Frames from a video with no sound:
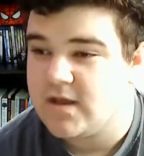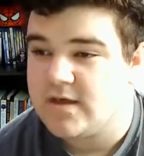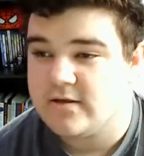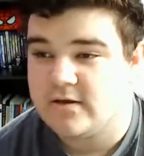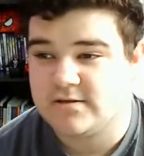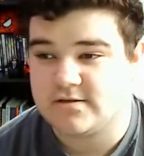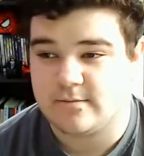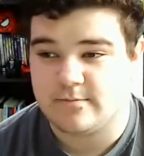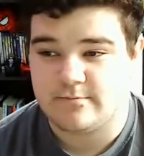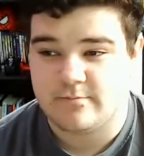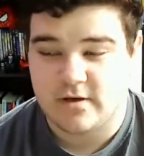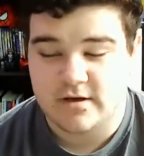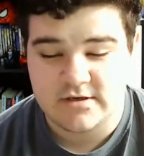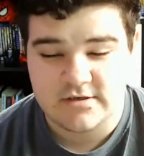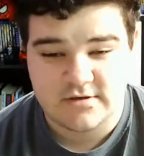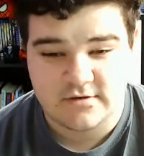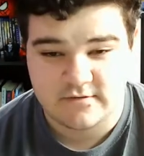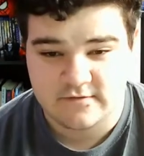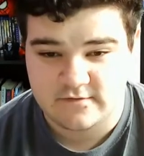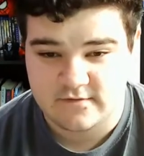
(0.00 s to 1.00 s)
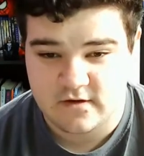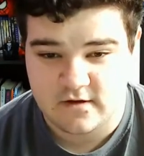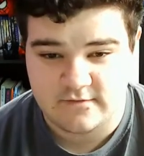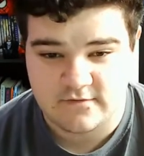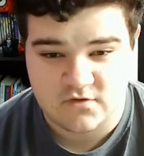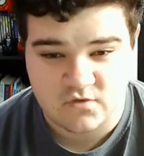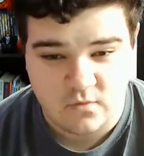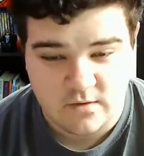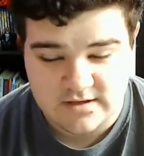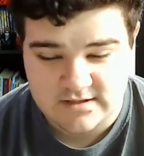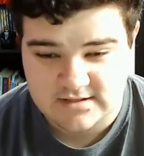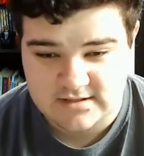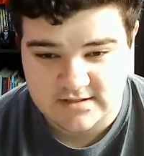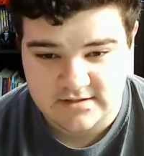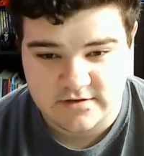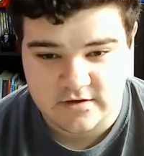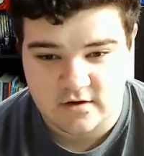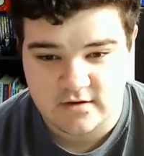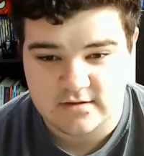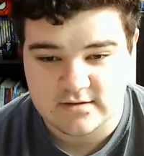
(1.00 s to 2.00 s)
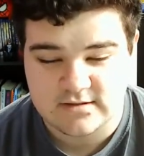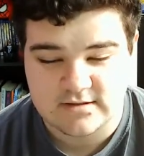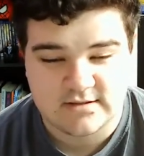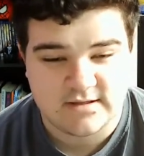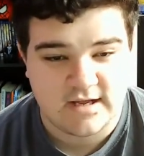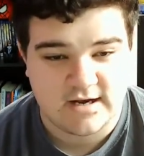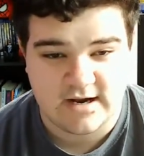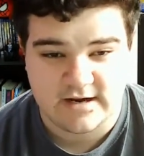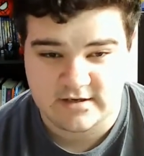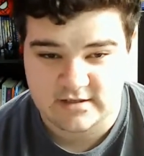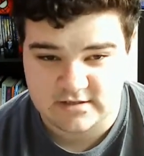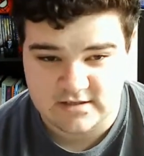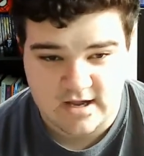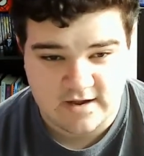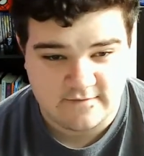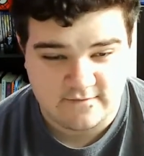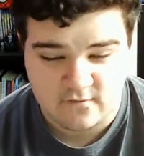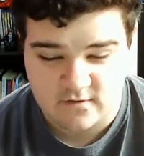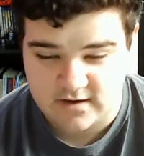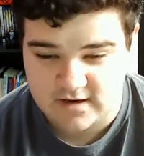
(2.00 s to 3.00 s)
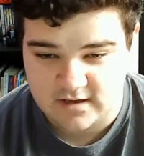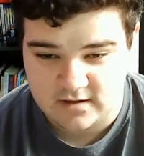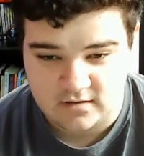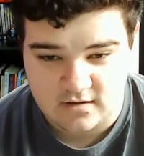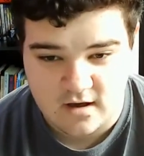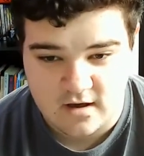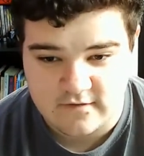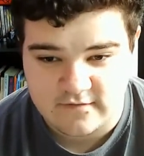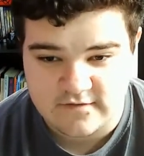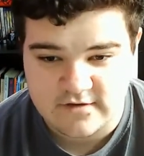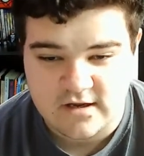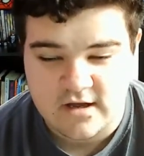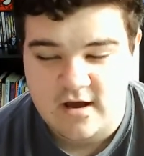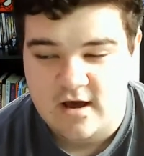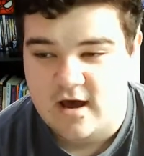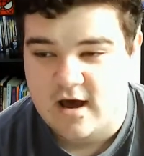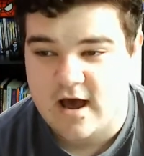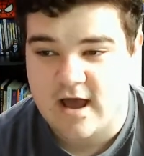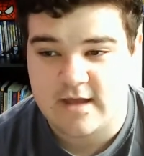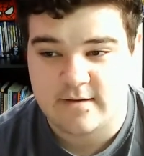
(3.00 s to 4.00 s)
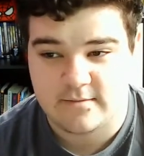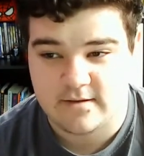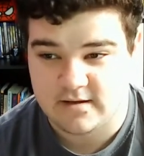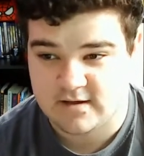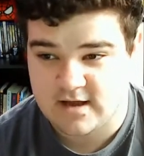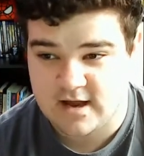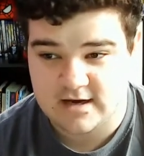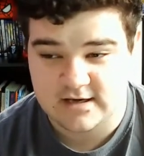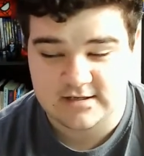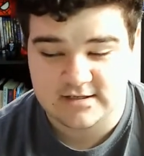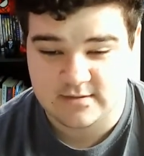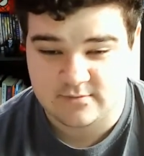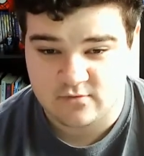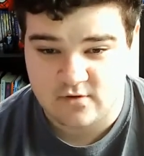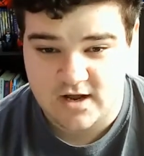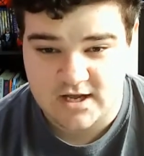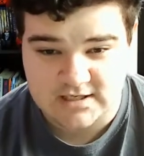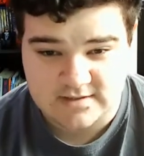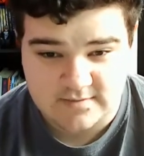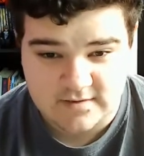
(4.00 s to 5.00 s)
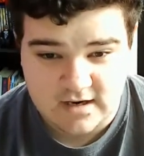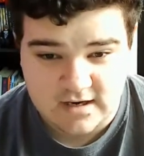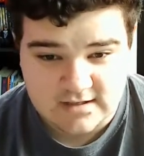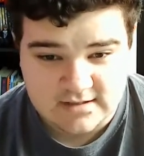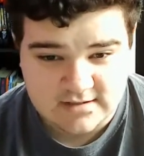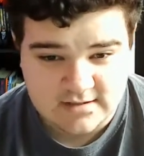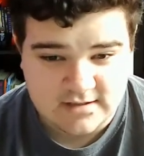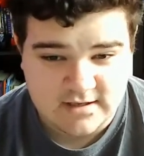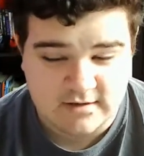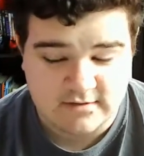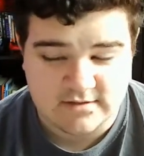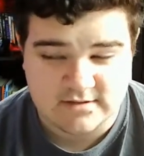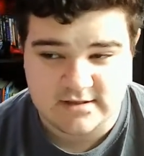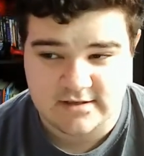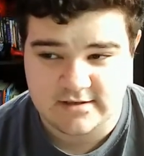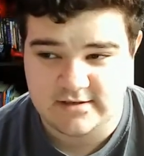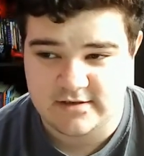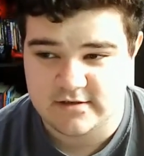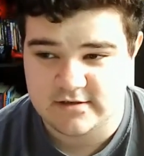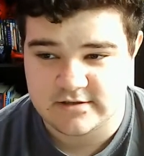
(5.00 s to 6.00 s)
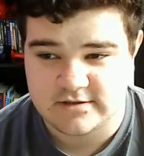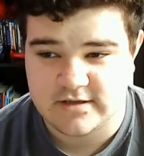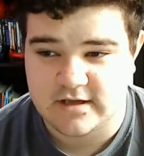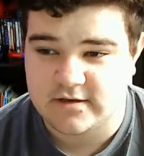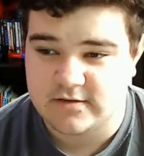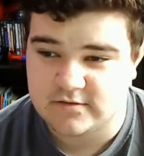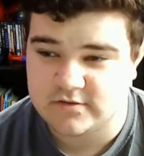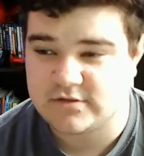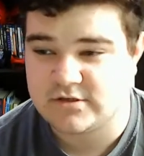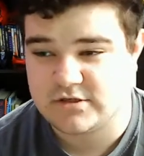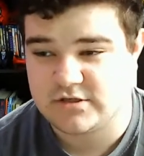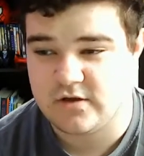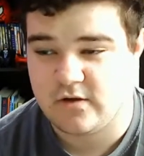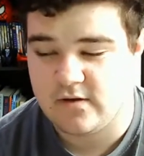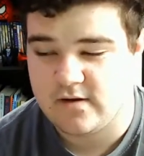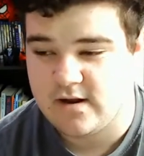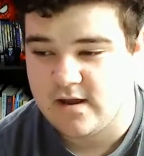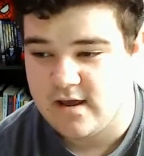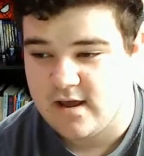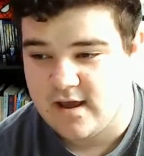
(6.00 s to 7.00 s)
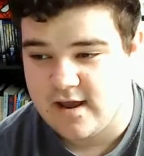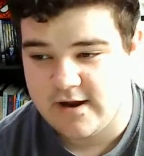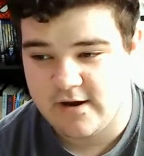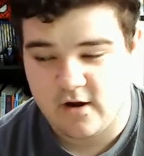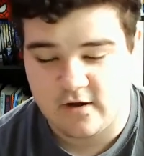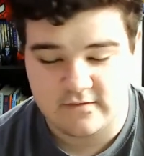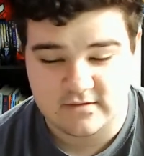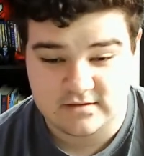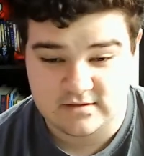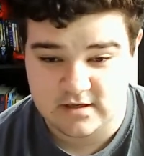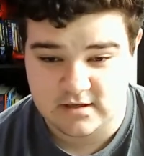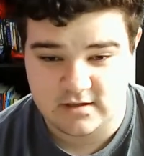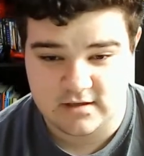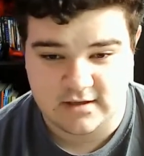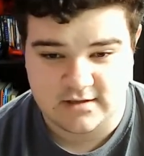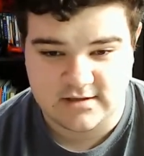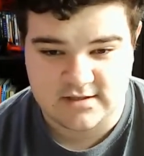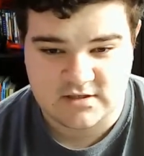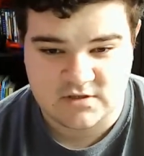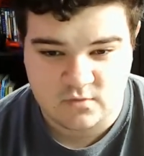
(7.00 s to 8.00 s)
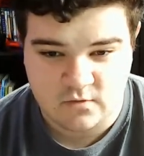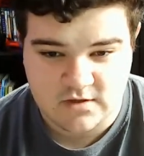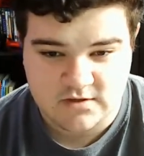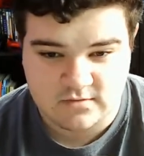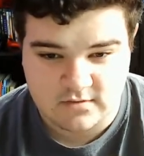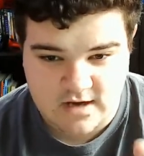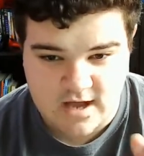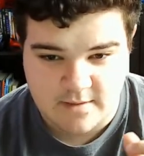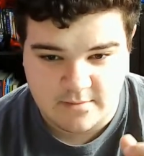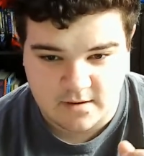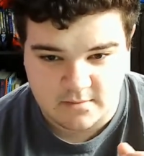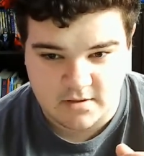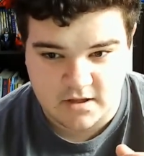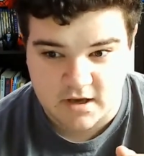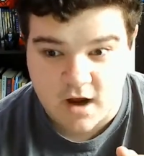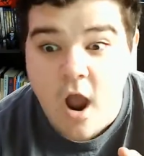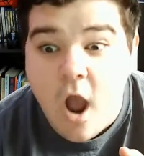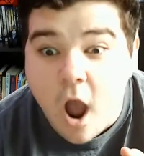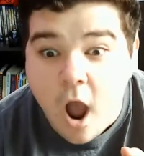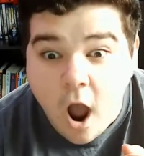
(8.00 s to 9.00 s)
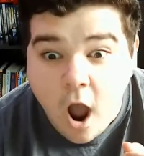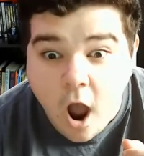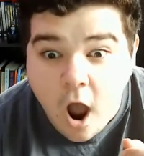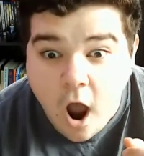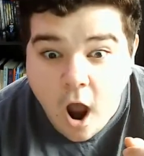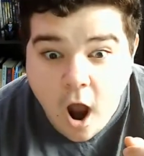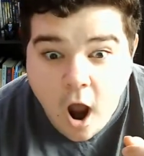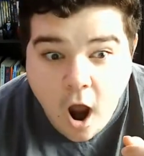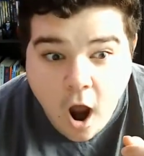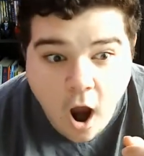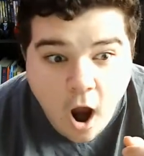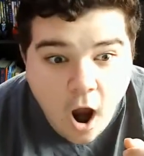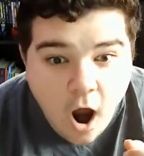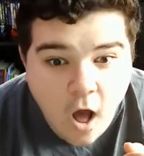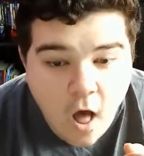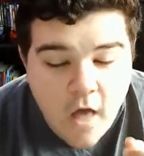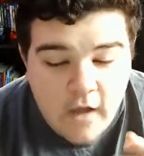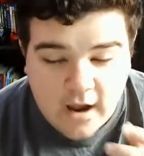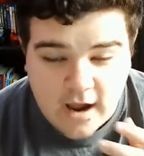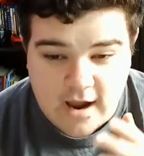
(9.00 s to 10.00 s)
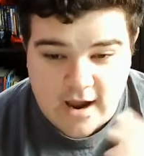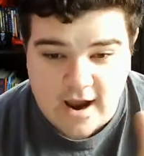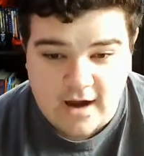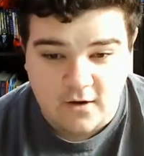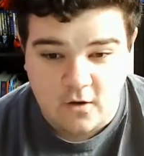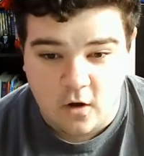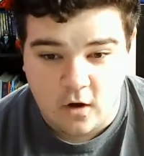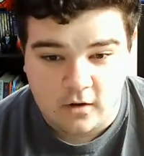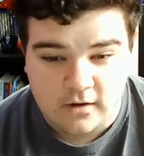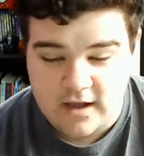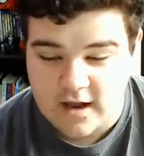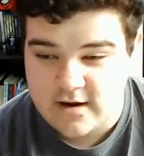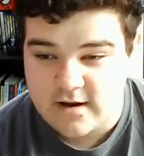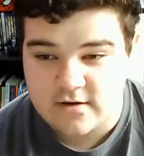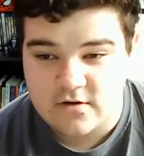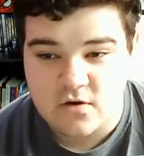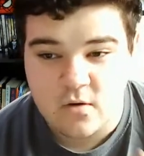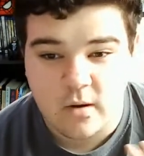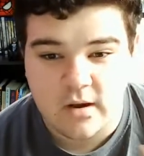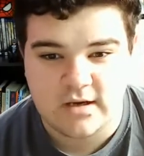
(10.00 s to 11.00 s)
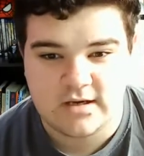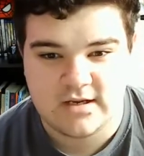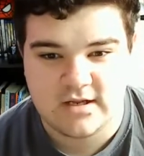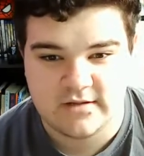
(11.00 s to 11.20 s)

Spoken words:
There's a bunch of twists and turns that I freaking love. It kind of surprised me, honestly. I was sitting here just chilling, and all of a sudden, like, this twist would happen to be I had no idea